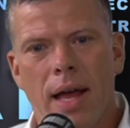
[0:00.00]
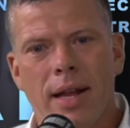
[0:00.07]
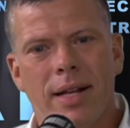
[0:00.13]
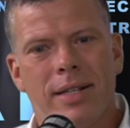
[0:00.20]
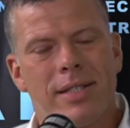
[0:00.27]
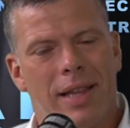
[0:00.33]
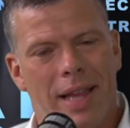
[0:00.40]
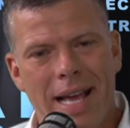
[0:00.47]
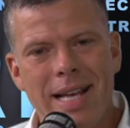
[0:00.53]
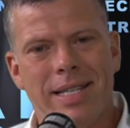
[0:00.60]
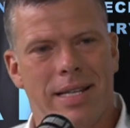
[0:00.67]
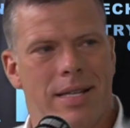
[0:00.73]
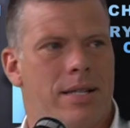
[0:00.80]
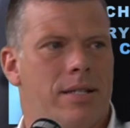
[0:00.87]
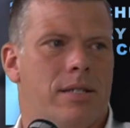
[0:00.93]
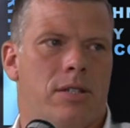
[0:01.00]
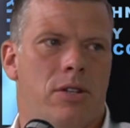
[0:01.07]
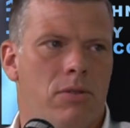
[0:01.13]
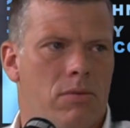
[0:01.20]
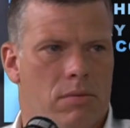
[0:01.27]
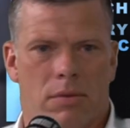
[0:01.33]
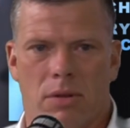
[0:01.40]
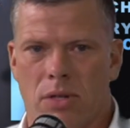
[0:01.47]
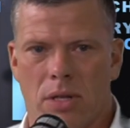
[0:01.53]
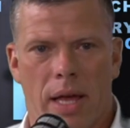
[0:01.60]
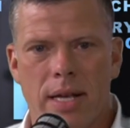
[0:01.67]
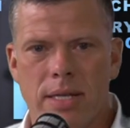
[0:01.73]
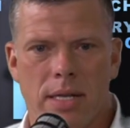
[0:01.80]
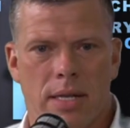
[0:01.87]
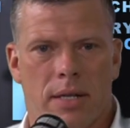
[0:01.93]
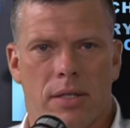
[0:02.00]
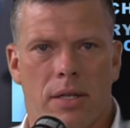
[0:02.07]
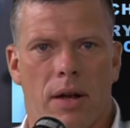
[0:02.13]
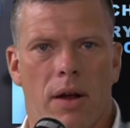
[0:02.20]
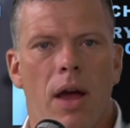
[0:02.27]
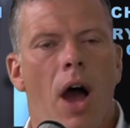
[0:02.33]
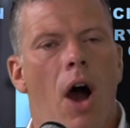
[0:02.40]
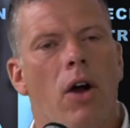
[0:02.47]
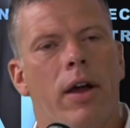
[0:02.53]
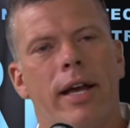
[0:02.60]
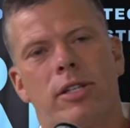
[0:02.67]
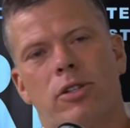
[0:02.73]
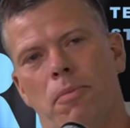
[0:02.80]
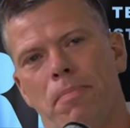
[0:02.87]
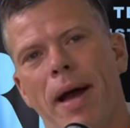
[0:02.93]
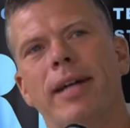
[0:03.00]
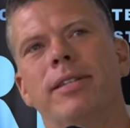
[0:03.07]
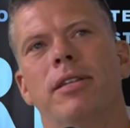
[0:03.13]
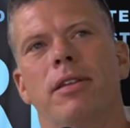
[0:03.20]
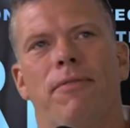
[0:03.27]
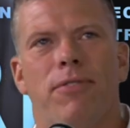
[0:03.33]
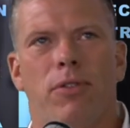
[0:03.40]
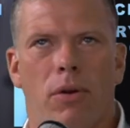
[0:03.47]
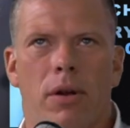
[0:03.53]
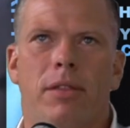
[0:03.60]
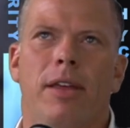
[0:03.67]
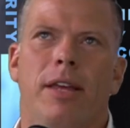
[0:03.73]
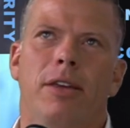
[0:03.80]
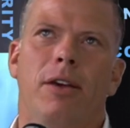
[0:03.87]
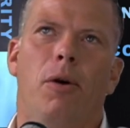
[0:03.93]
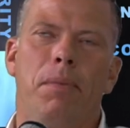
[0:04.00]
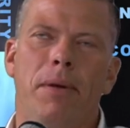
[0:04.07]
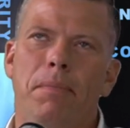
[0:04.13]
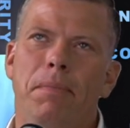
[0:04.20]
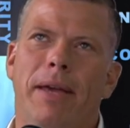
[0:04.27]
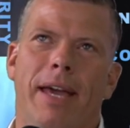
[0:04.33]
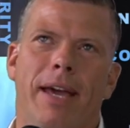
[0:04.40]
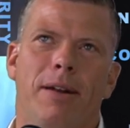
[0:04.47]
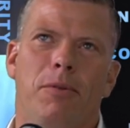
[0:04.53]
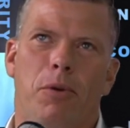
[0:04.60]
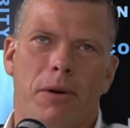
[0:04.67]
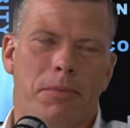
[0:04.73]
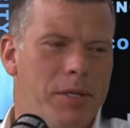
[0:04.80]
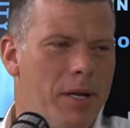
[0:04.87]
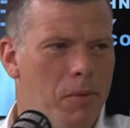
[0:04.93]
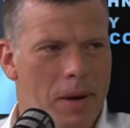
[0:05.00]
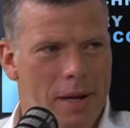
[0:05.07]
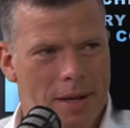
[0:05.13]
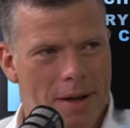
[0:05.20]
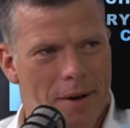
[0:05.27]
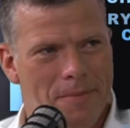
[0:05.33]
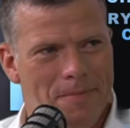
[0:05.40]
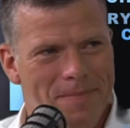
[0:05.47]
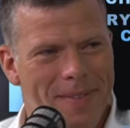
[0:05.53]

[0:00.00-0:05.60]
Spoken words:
And it's laziness, too. There's laziness there. Okay, so back to the Florida thing. You open up a can of worms there. Way to go.